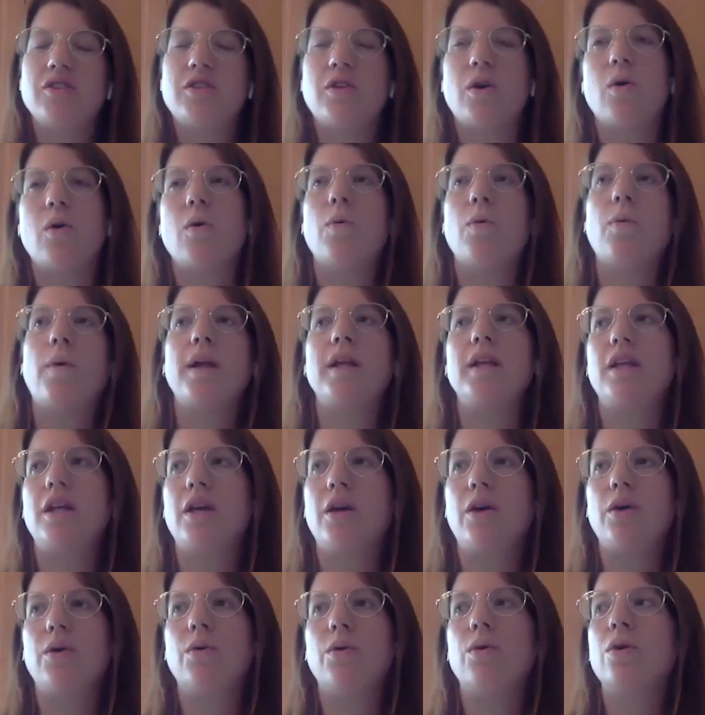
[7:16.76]
So, when
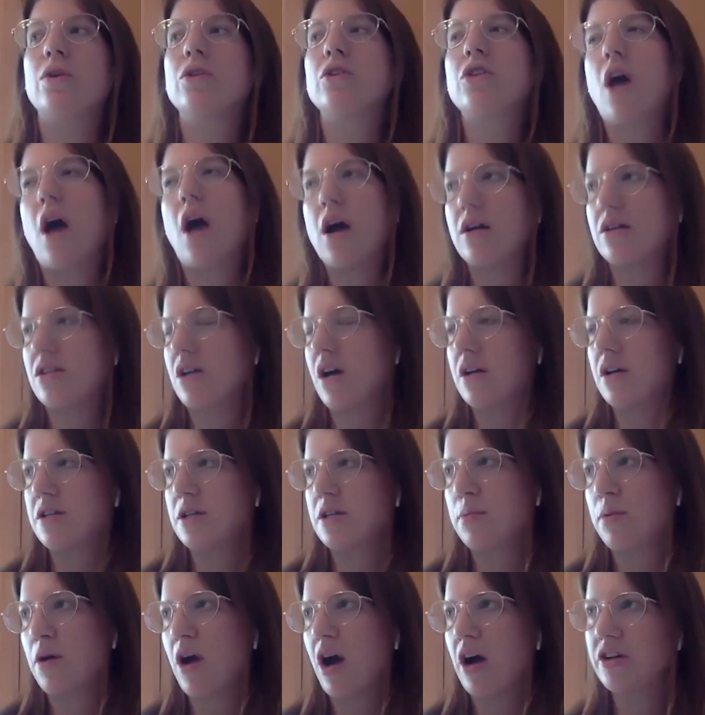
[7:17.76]
you logged on
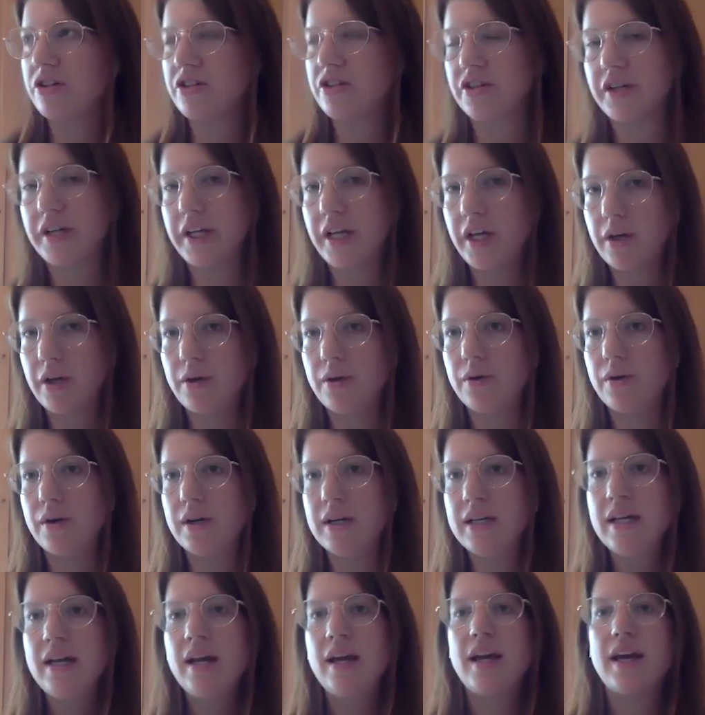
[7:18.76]
to
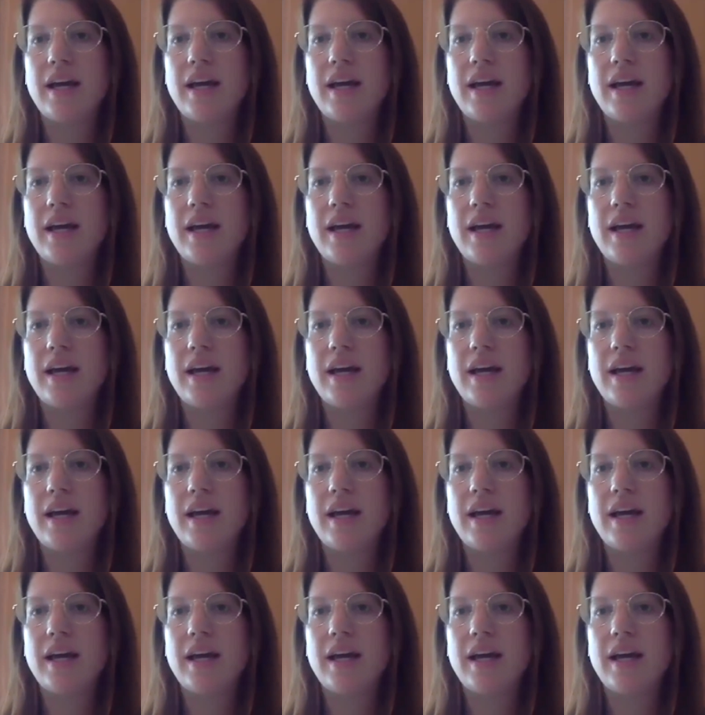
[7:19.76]
ProctorU,